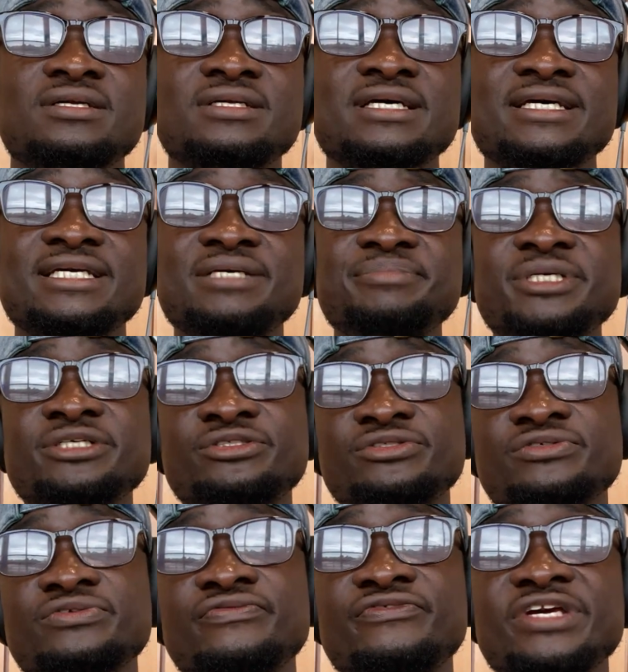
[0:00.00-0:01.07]
The
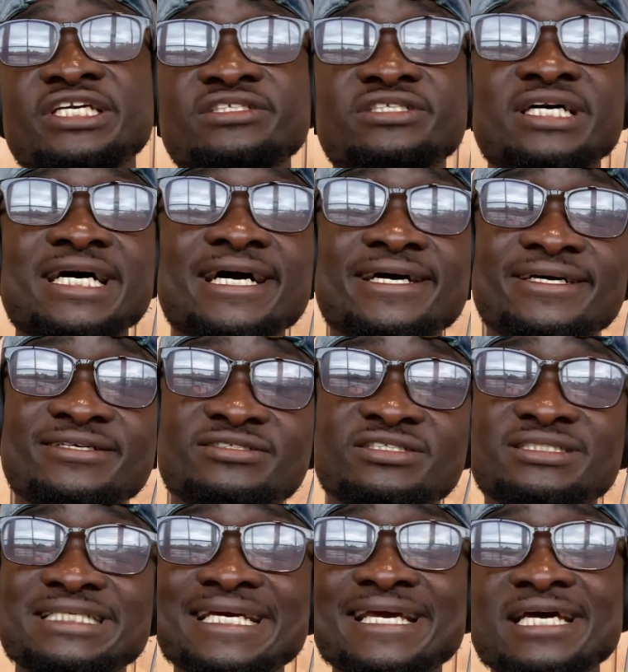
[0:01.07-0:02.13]
EB2 visa is a
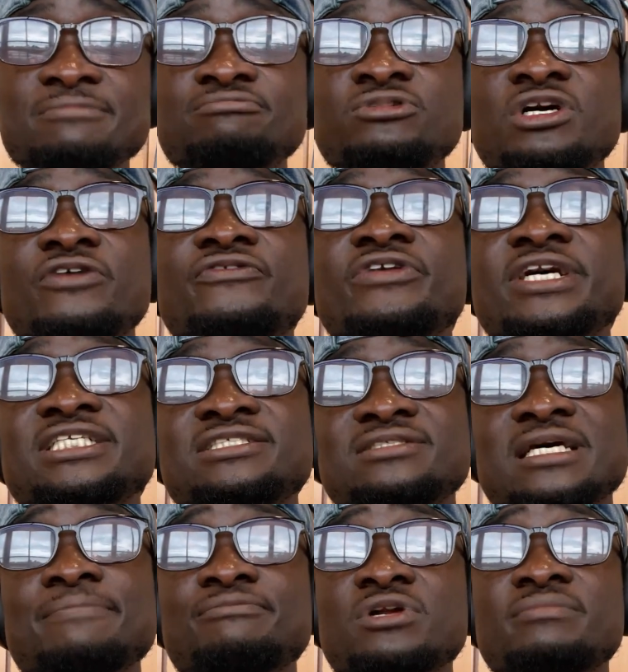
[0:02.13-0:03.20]
second preference
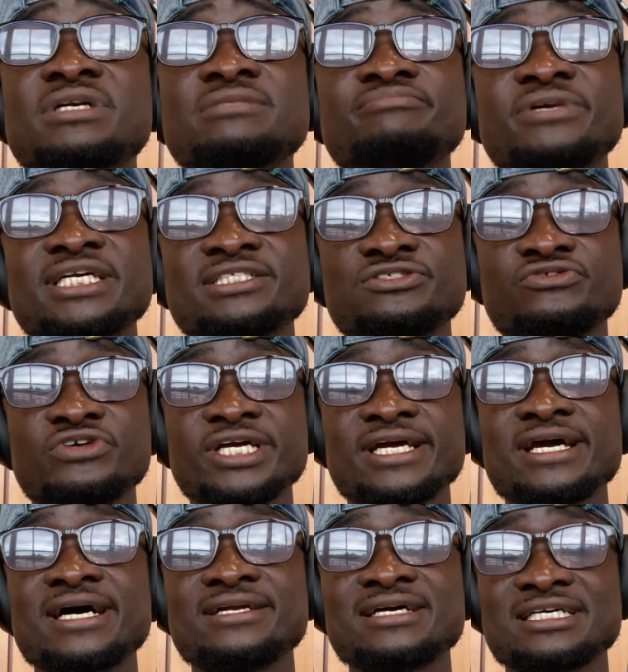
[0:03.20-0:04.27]
employment-based green
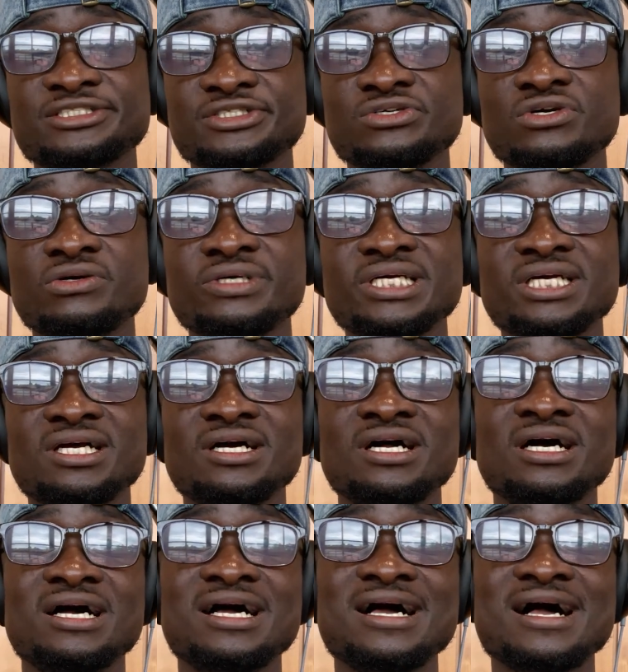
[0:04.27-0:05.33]
card category
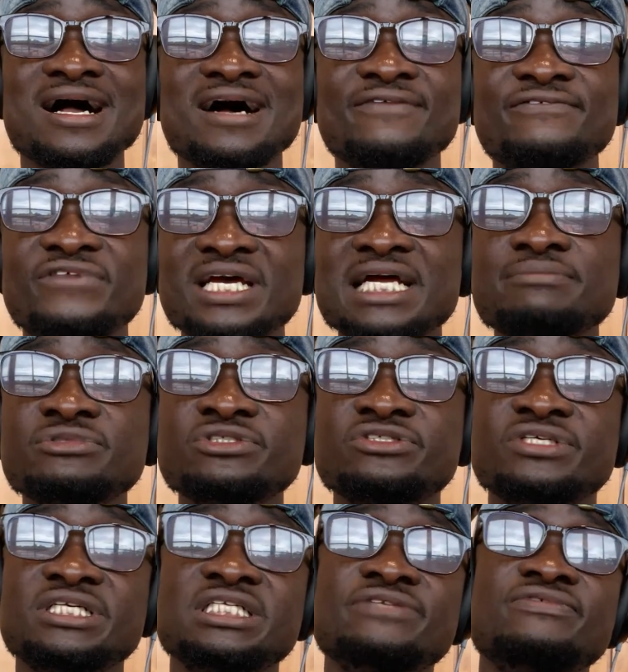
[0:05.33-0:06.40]
available
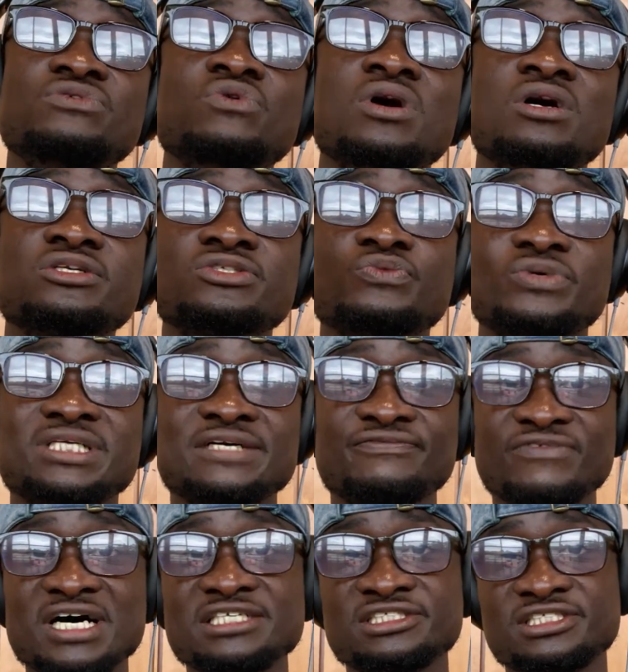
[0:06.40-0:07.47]
to individuals with
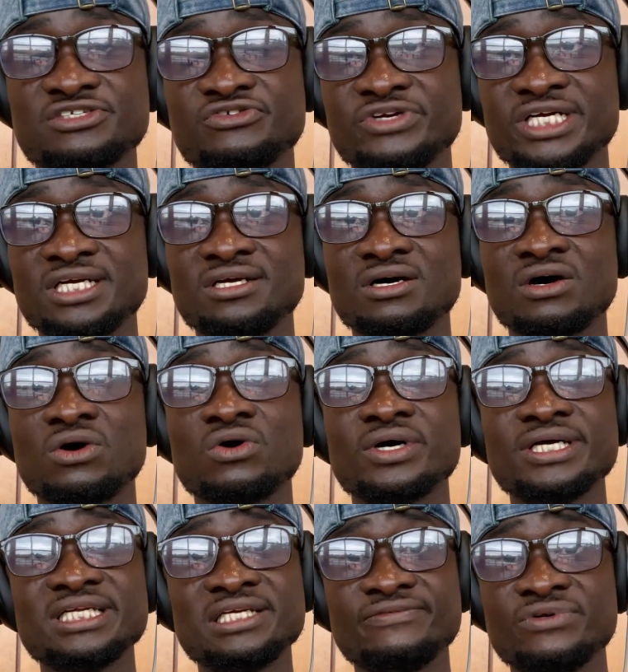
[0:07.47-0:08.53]
advanced degree or
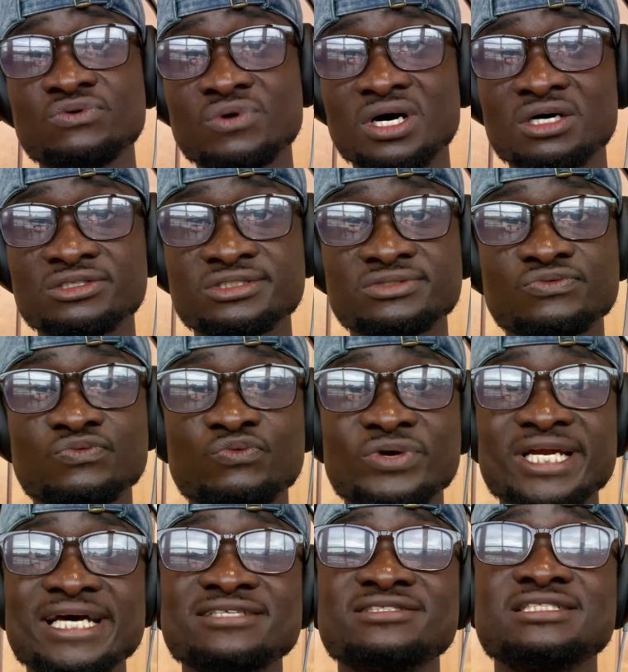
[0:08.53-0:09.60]
individuals
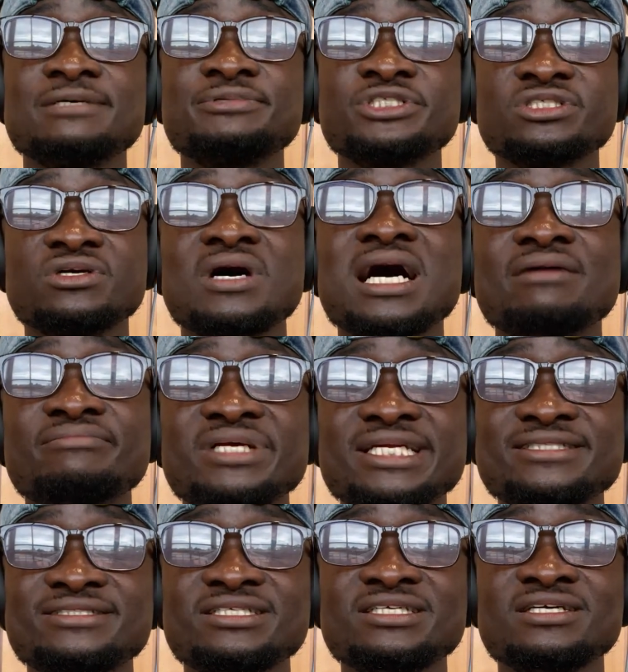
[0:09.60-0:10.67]
with exceptional
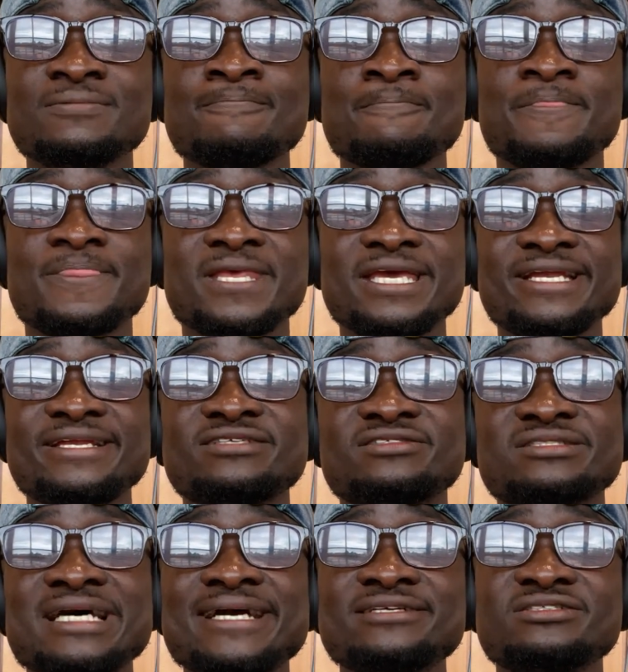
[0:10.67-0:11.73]
ability in the
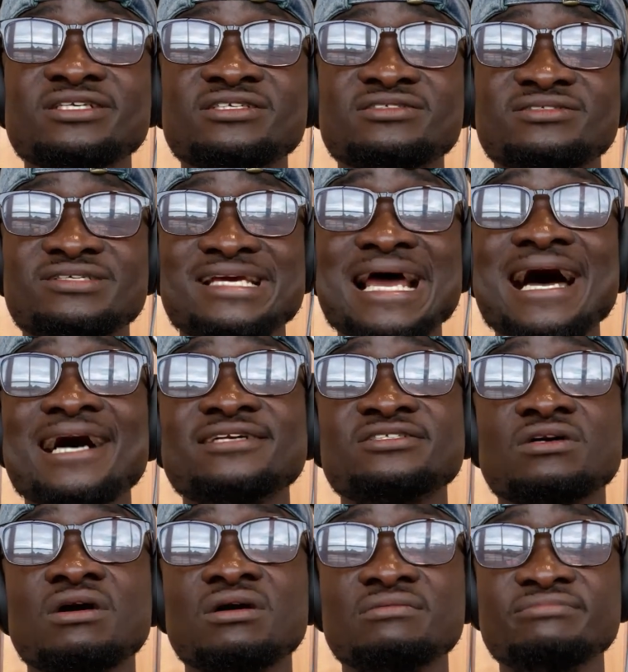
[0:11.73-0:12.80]
sciences, the art,
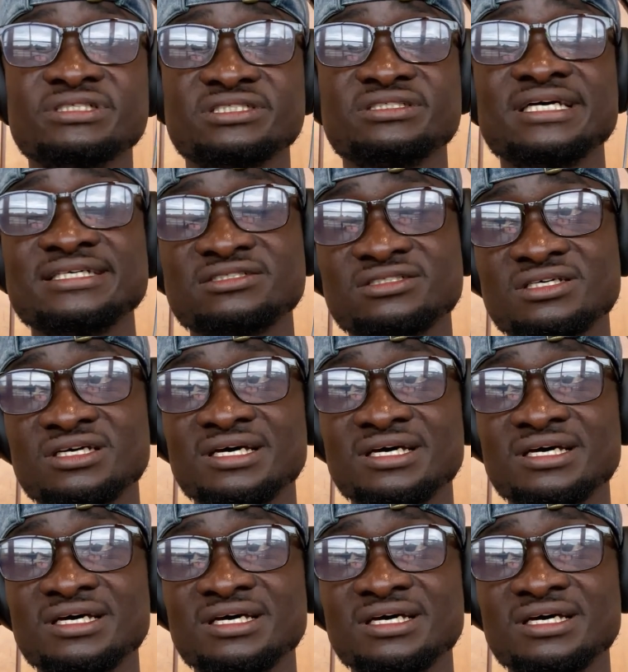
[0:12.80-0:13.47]
or business.